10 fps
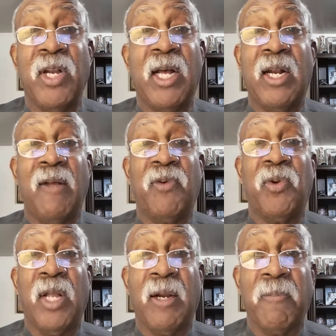You're not gonna have a
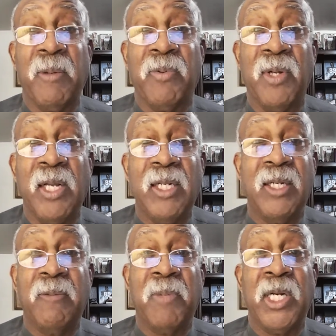whole lot of people
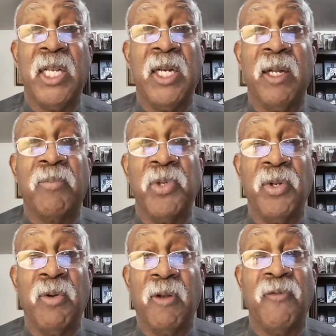just buddying up to
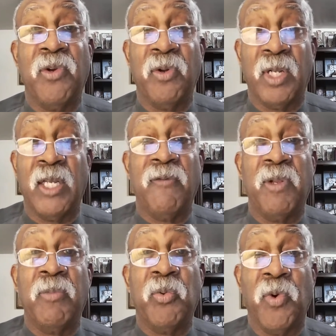you if you're gonna
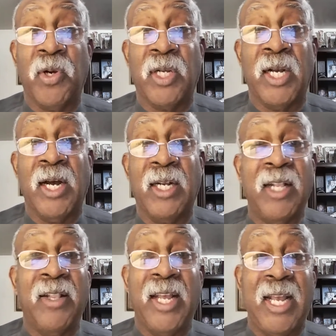give them the word of
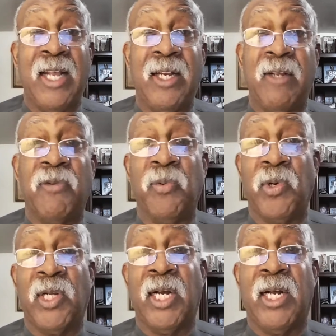God and they can't live the
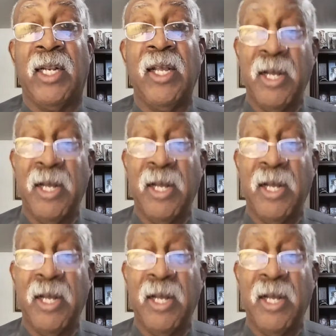word of God.